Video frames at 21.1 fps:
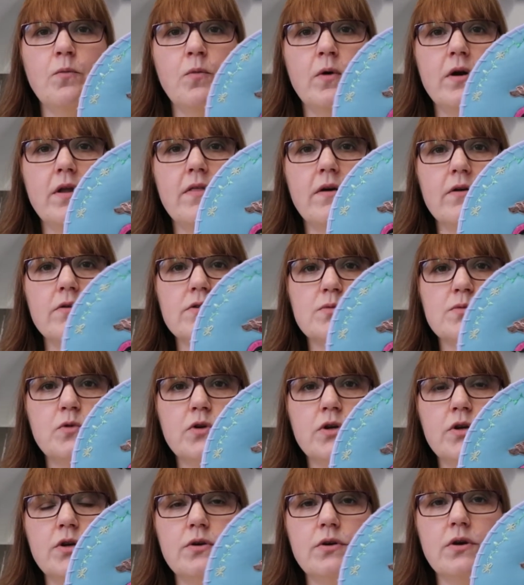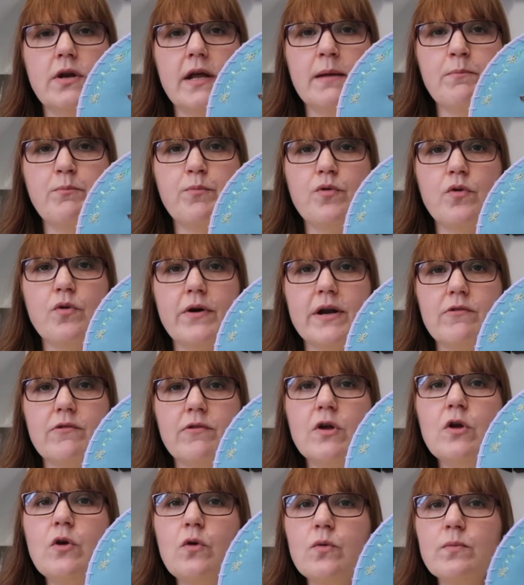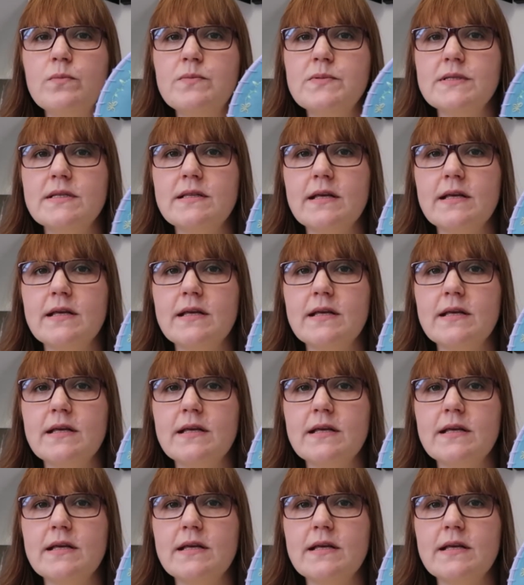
one of those wooden embroidery hoops